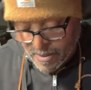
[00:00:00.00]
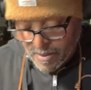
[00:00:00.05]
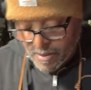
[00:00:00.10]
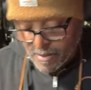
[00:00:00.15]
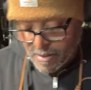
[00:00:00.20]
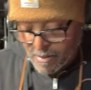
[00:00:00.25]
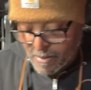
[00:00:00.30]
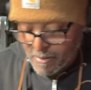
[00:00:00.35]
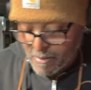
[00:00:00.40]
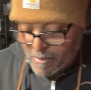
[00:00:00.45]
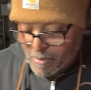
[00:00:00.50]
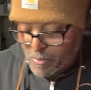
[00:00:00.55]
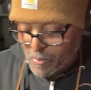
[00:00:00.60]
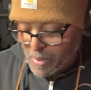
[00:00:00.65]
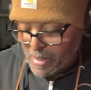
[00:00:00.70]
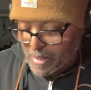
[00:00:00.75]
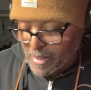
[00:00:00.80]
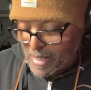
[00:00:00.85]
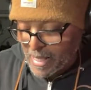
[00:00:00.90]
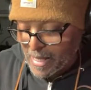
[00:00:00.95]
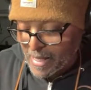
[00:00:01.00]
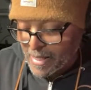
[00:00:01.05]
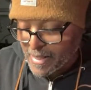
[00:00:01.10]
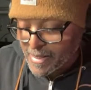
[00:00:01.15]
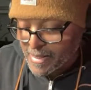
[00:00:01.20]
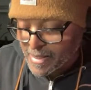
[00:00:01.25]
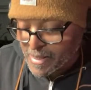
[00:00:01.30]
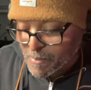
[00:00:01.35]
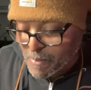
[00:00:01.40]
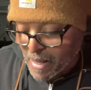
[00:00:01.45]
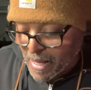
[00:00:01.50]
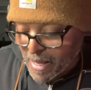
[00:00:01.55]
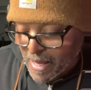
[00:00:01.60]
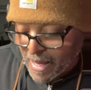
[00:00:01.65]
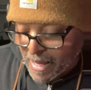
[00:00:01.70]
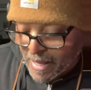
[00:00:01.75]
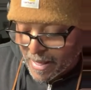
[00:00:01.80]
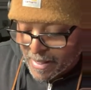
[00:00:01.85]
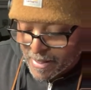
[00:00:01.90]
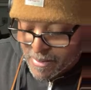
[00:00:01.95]
use what lands in my
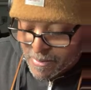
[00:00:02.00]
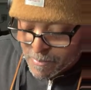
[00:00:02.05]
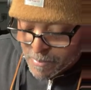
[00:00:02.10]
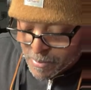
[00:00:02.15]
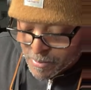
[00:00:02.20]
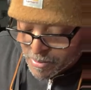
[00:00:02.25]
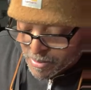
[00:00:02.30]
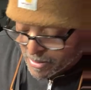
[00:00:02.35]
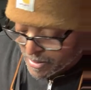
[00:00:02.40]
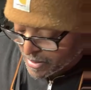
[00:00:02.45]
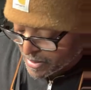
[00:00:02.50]
hand most of